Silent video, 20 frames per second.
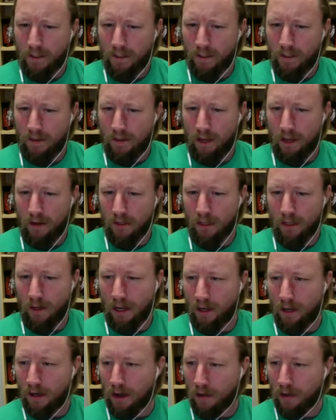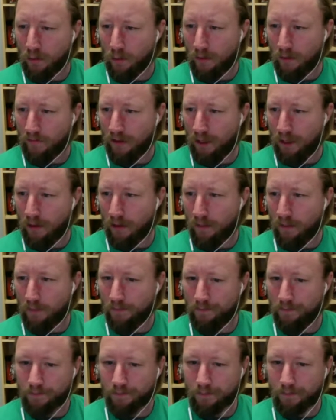They also had another reveal
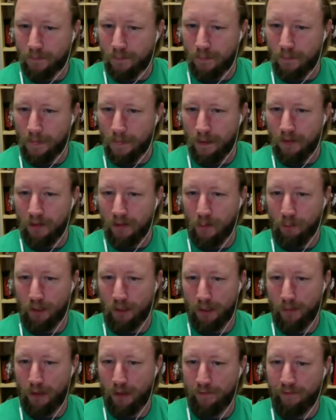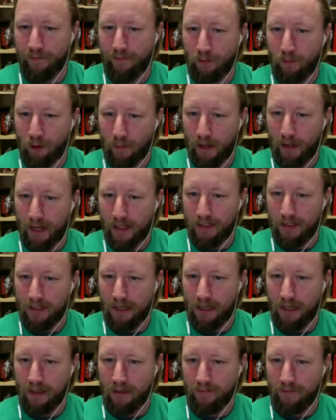the premium format
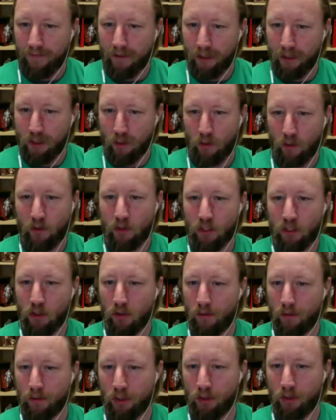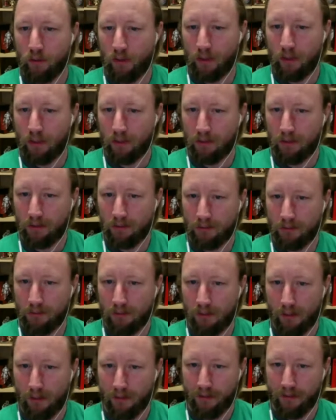uh, First Order Stormtrooper,
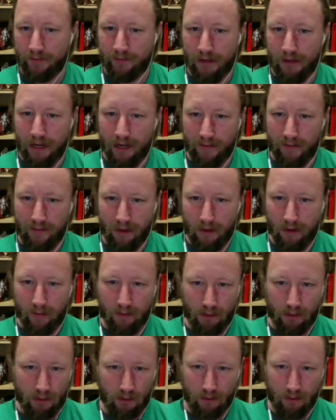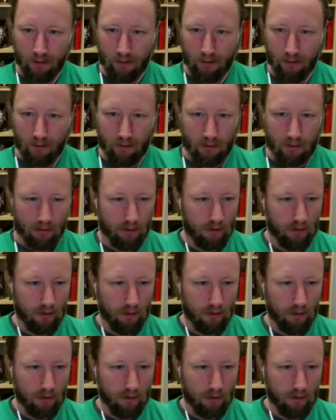number five there in the show notes.